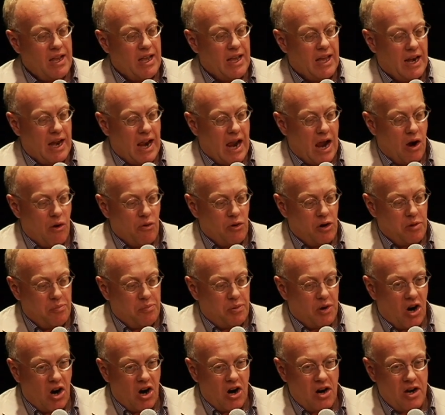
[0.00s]
an outer
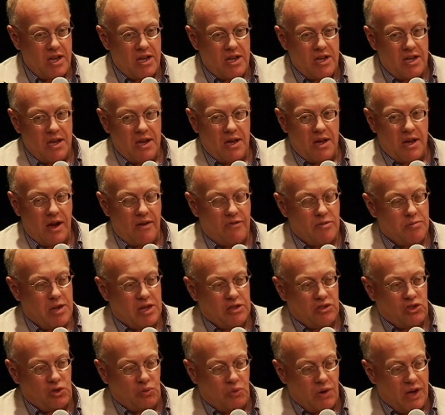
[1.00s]
party of
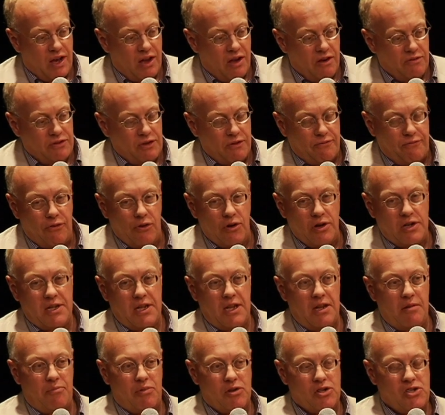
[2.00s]
about 12 to
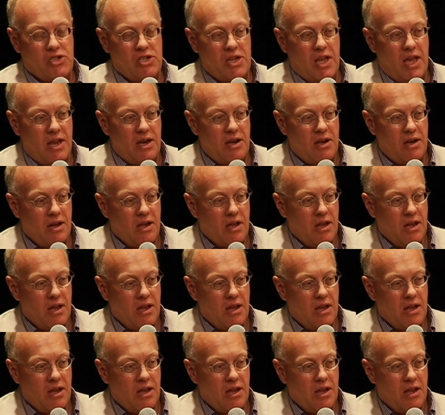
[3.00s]
14%.